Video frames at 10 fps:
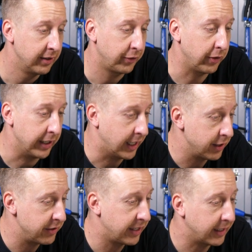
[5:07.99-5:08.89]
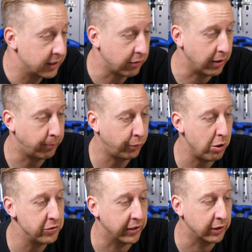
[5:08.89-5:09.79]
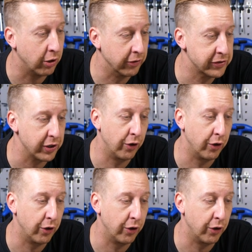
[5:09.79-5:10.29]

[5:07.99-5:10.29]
Doddy, can you take us through the pros and cons